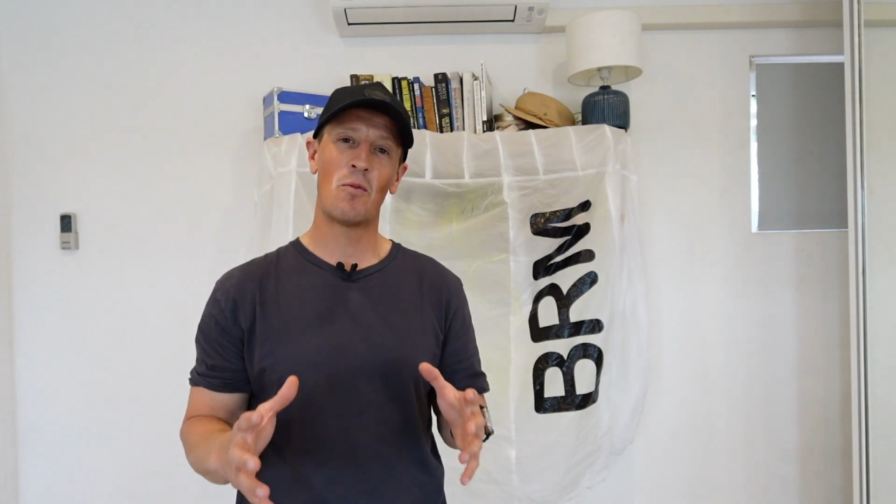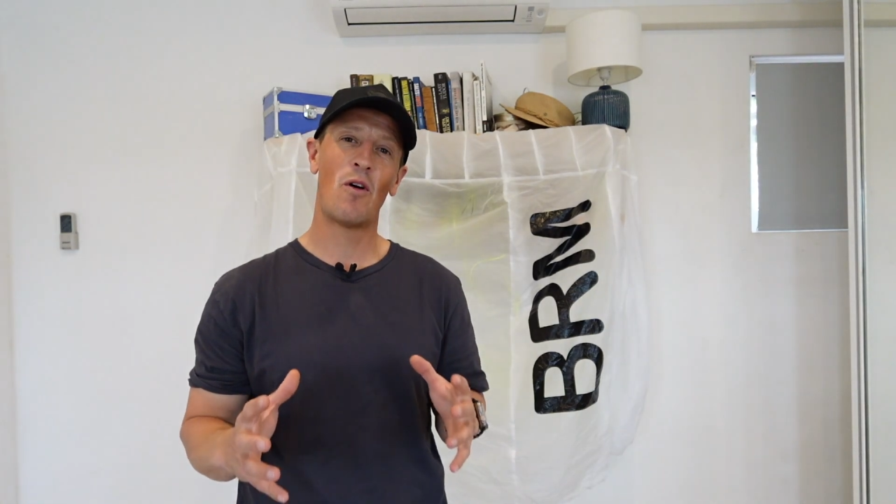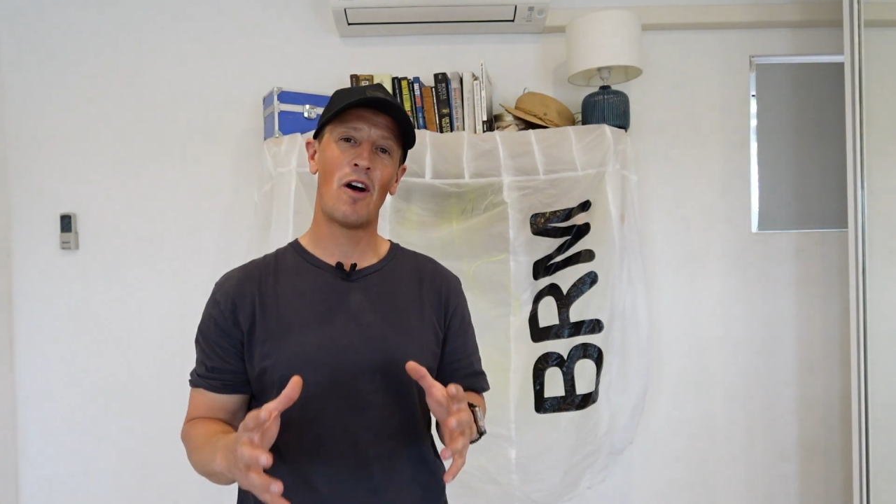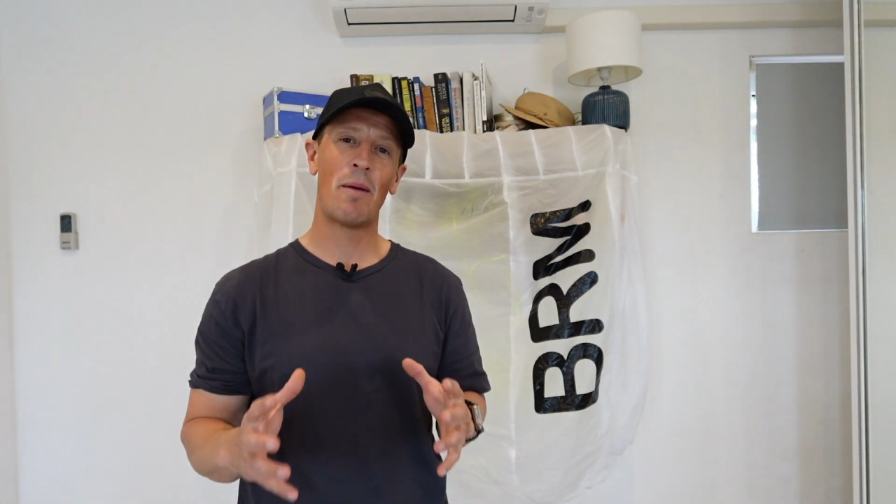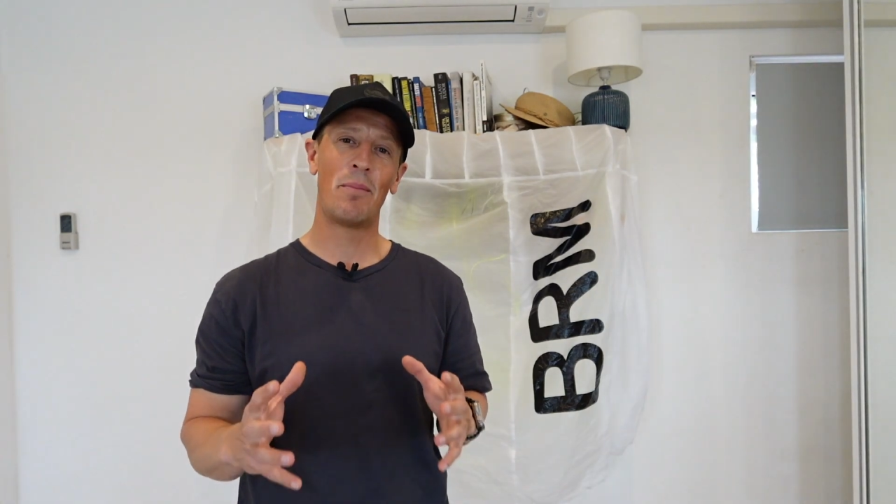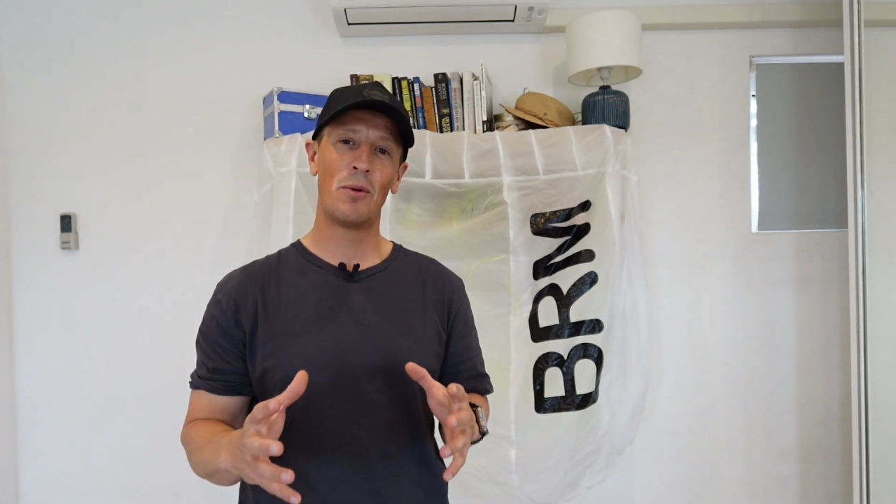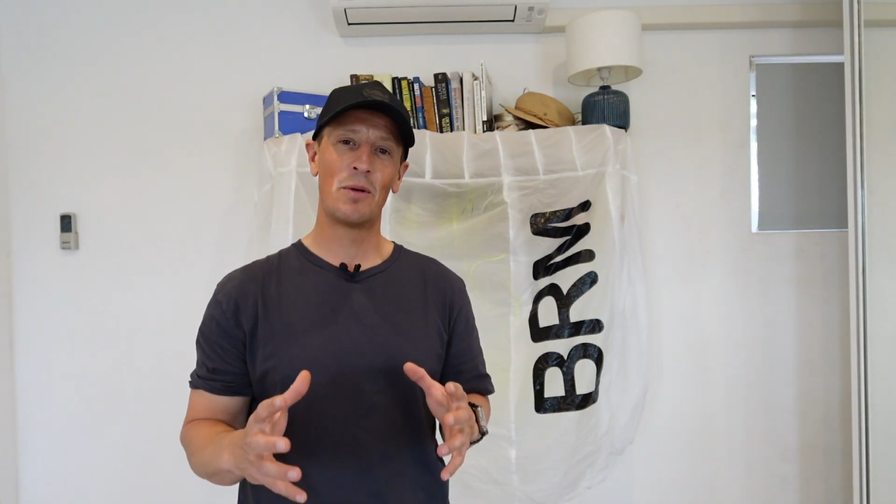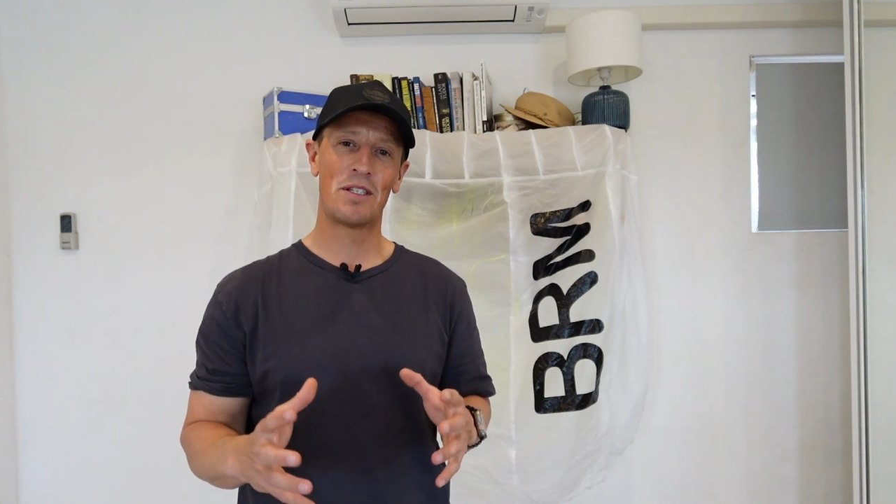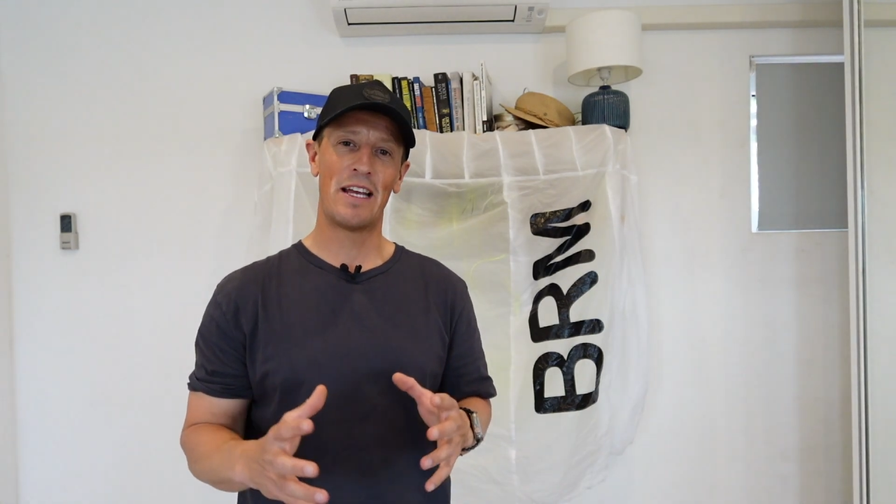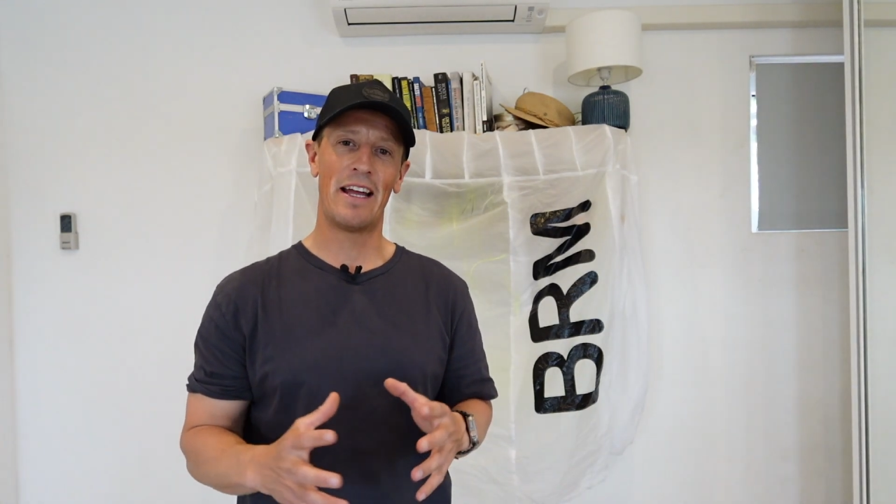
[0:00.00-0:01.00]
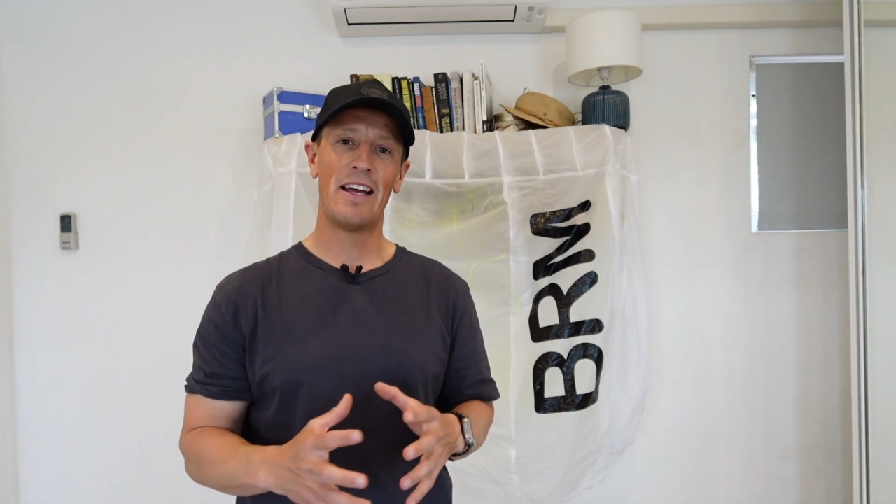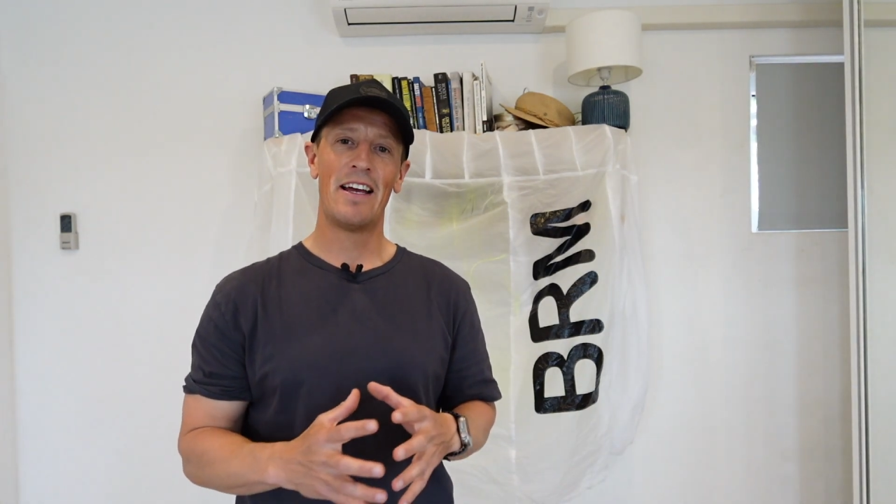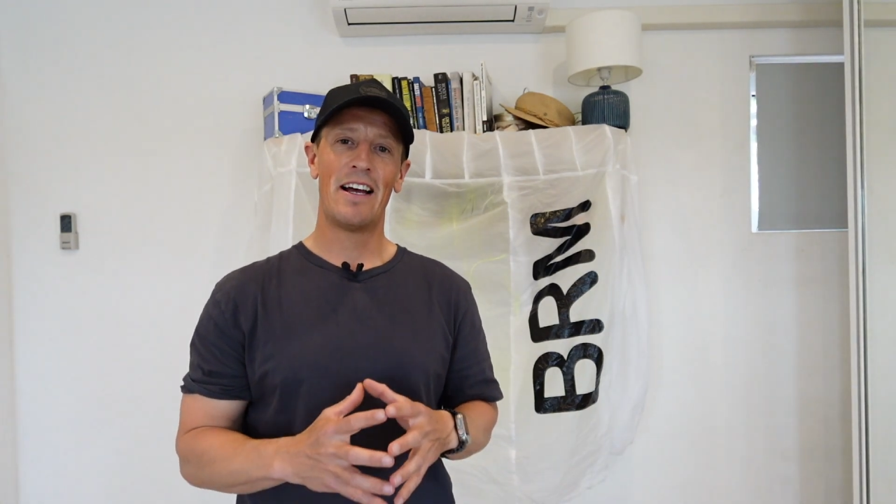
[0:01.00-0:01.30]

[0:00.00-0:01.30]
why I bought it.